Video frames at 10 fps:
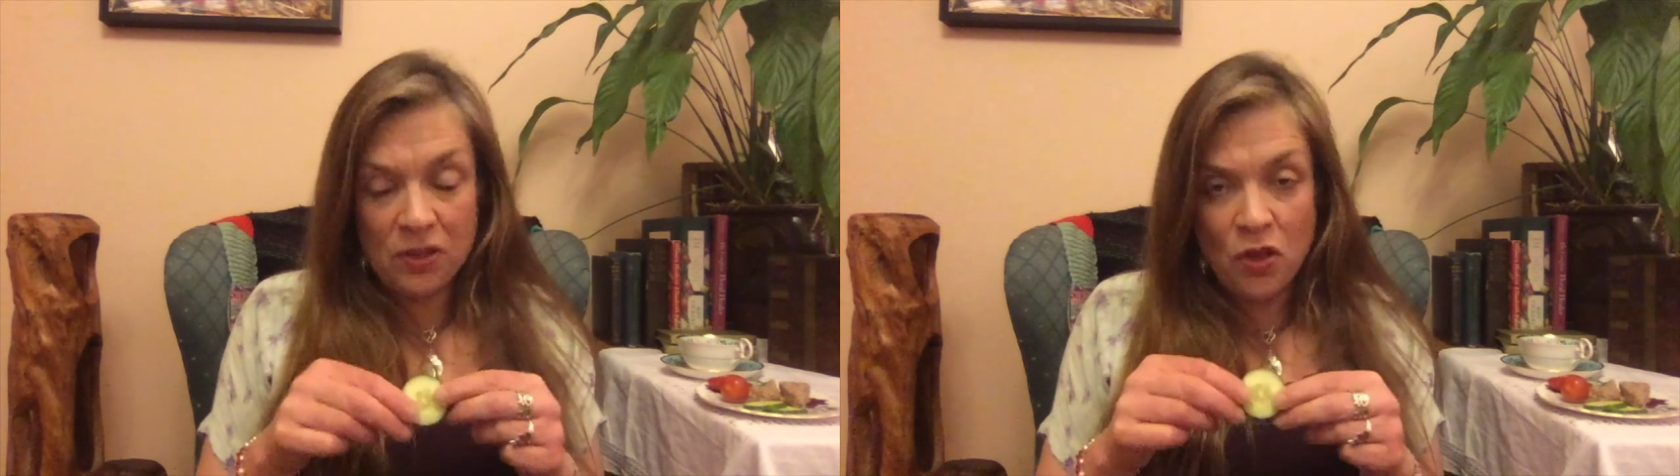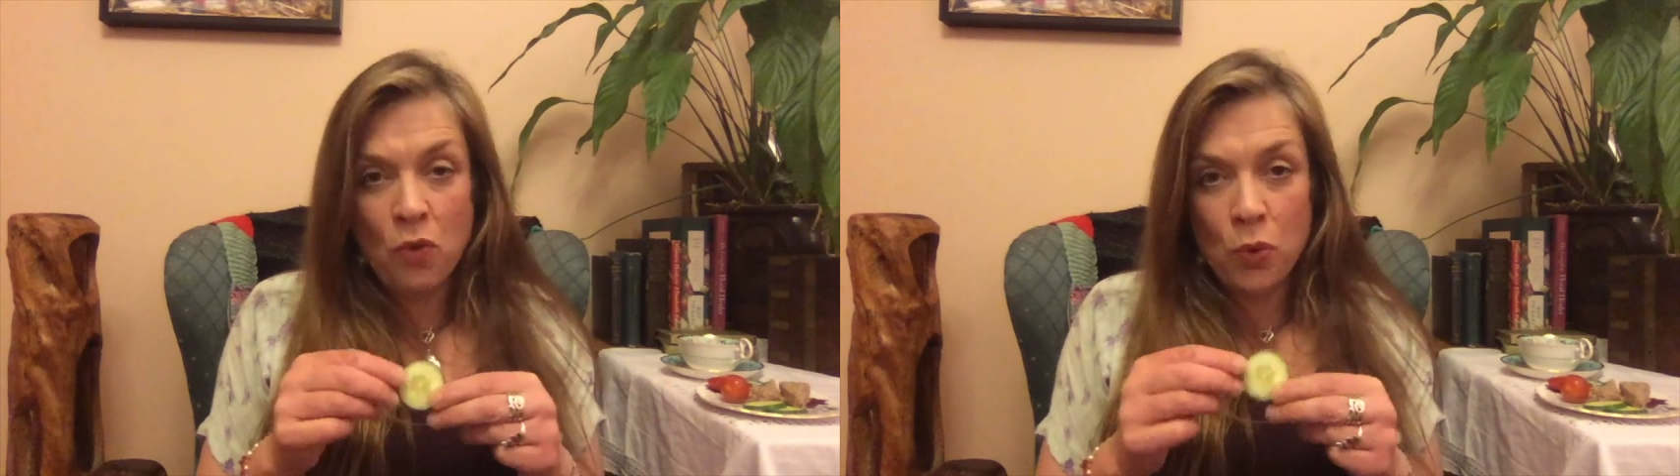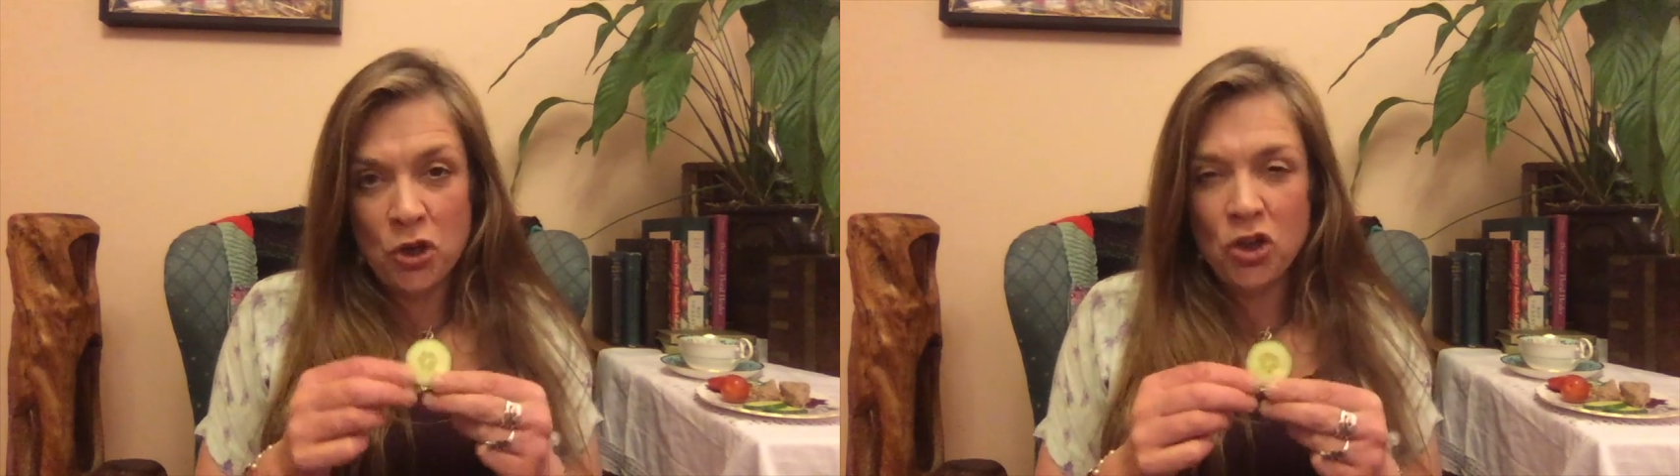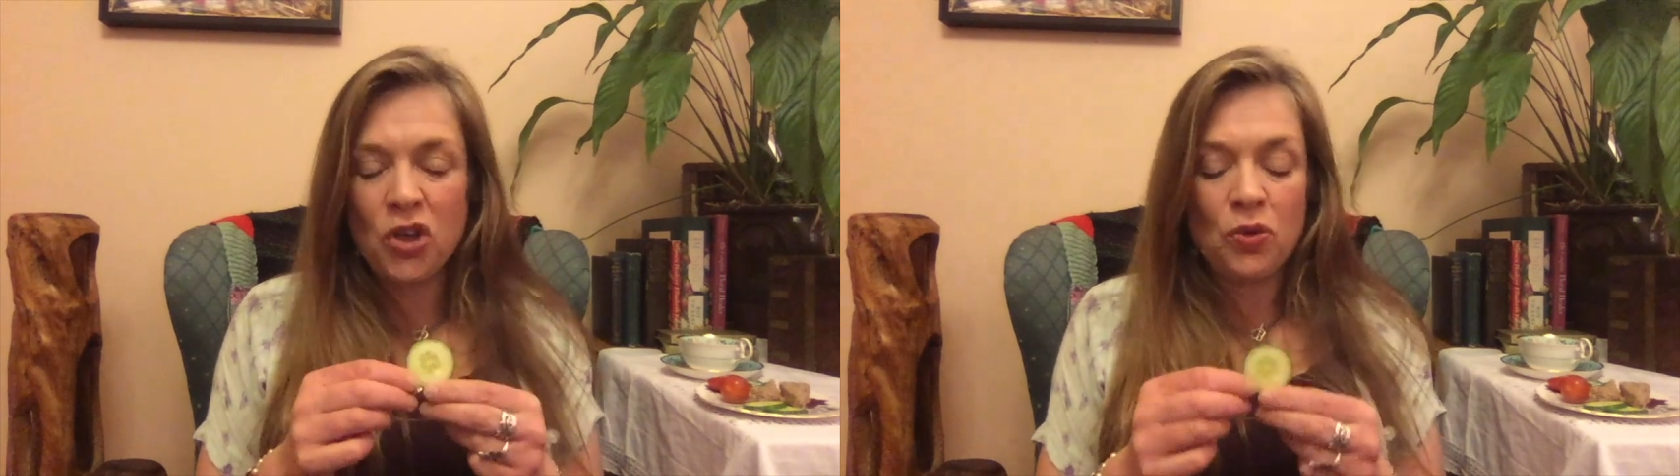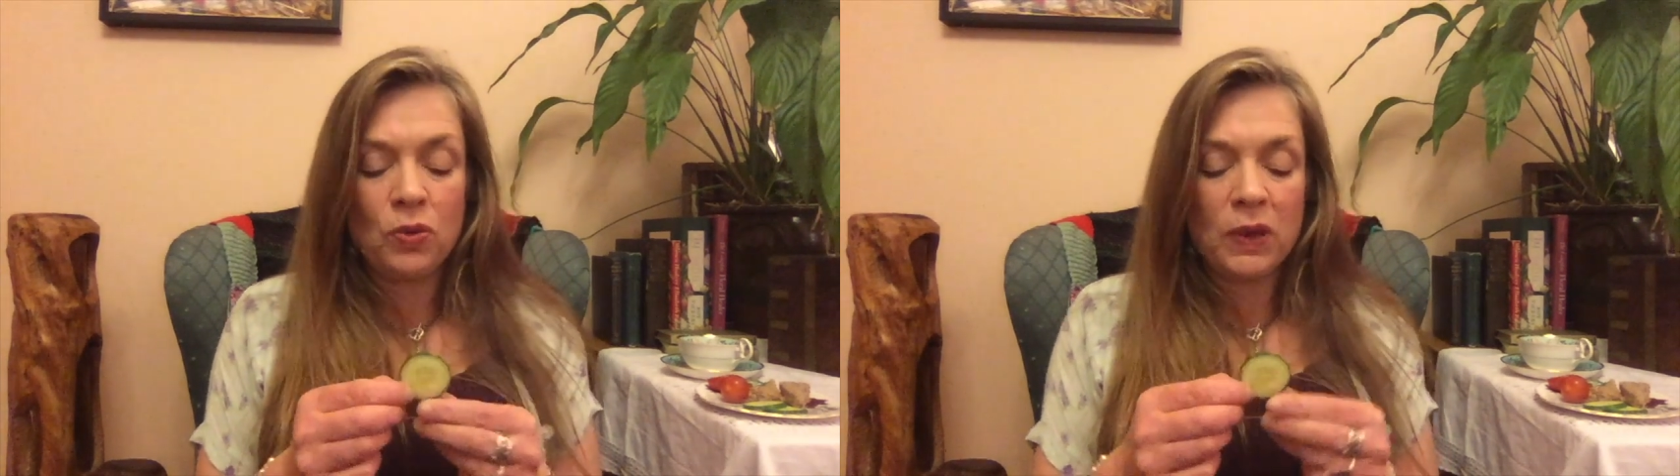that were
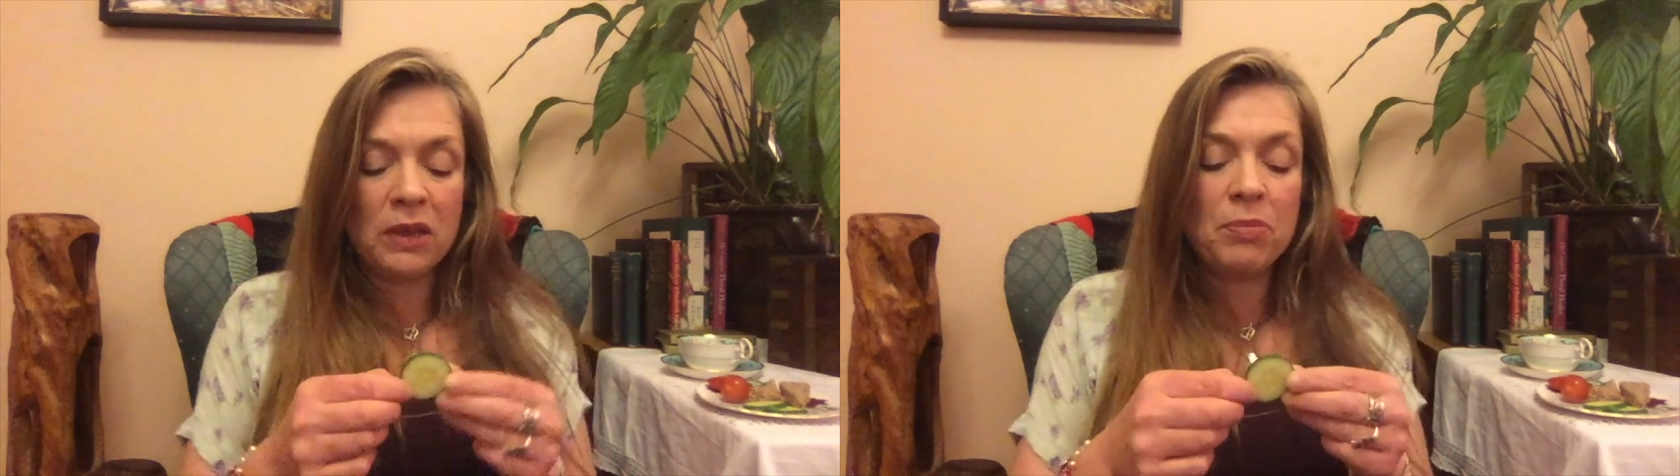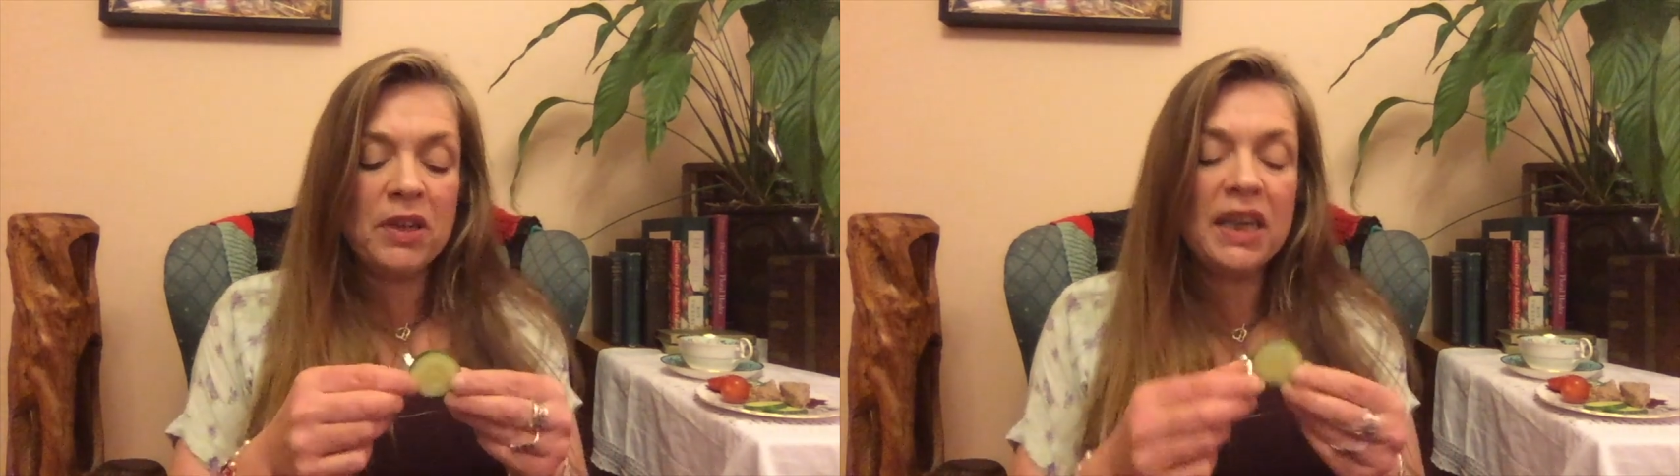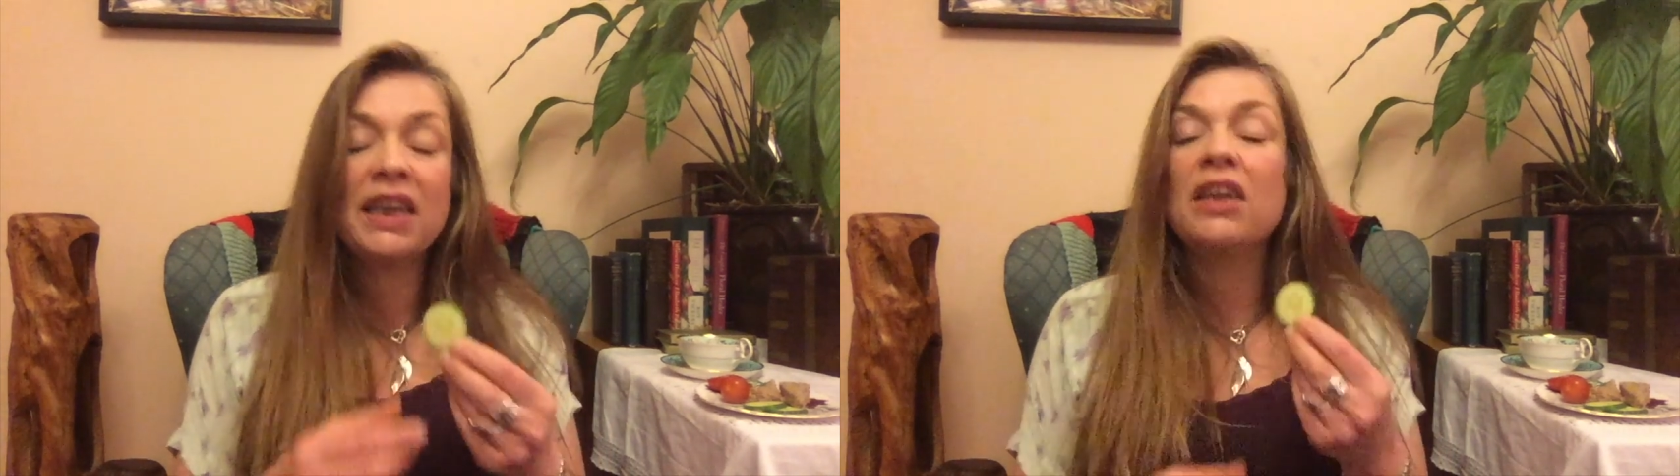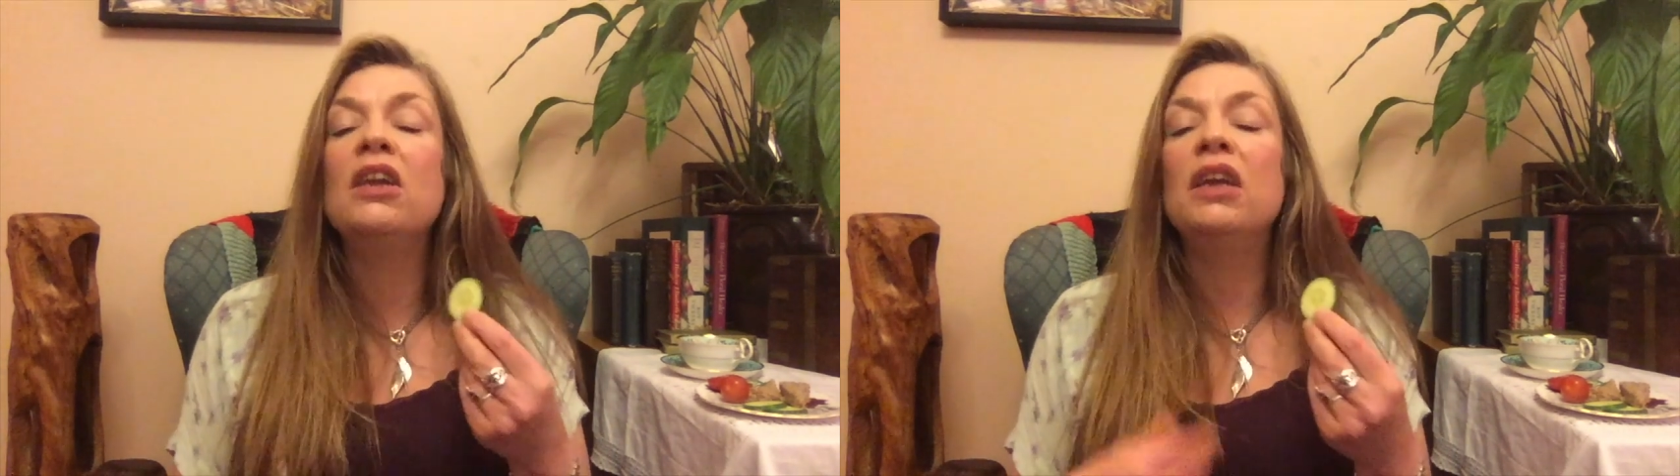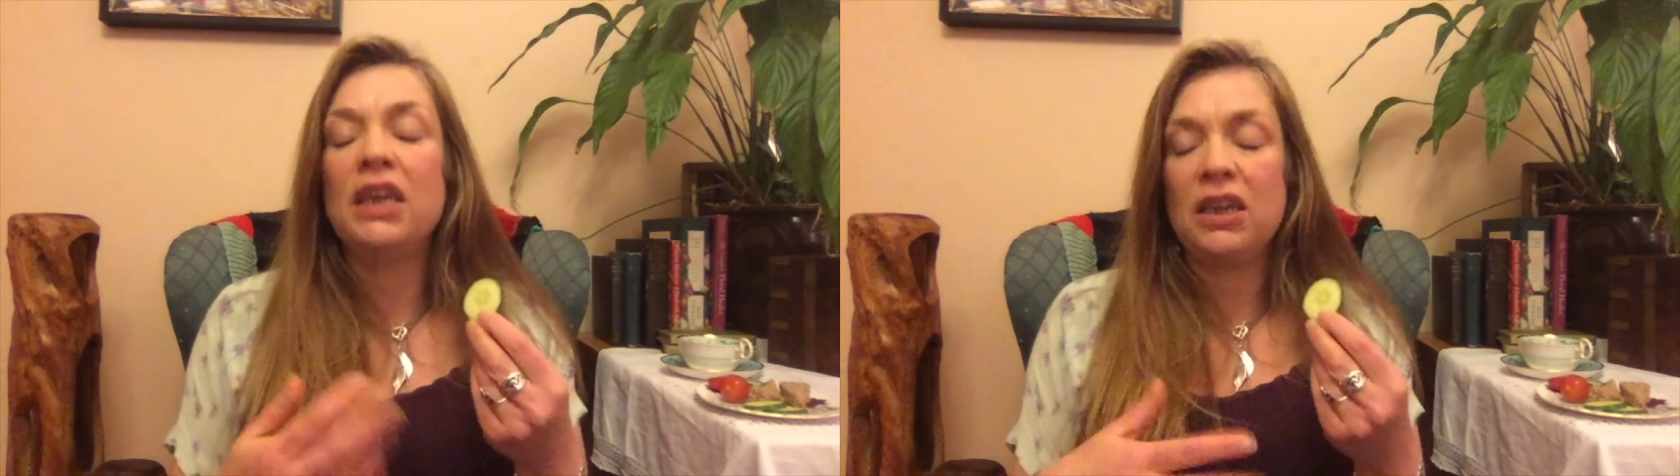used
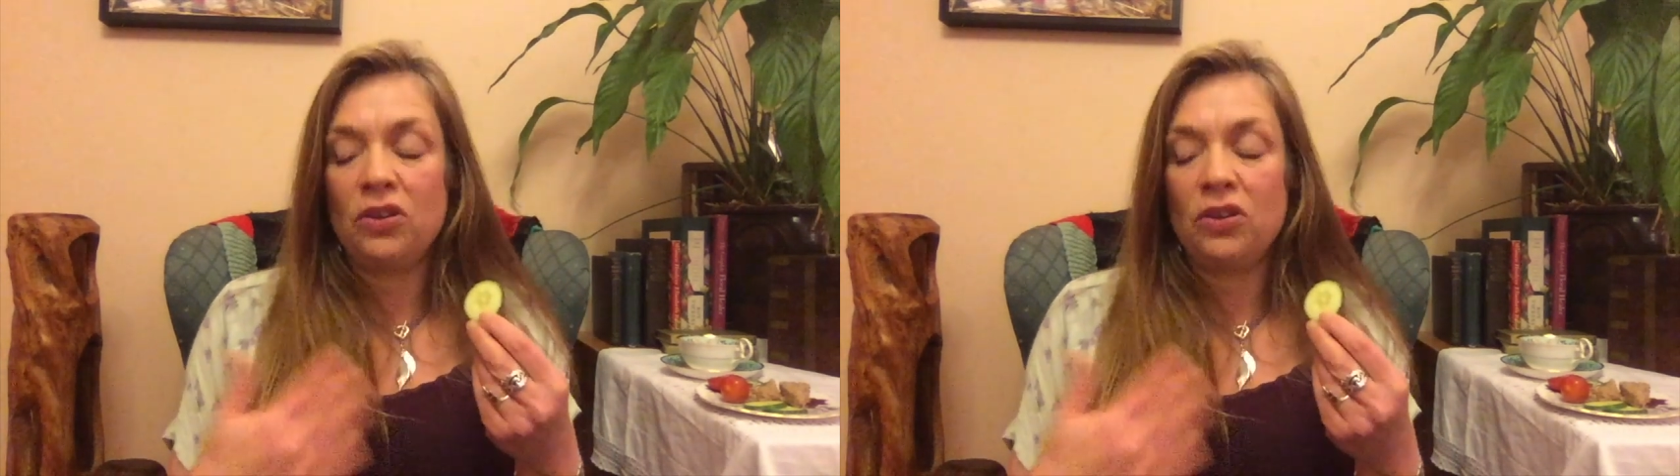medicinally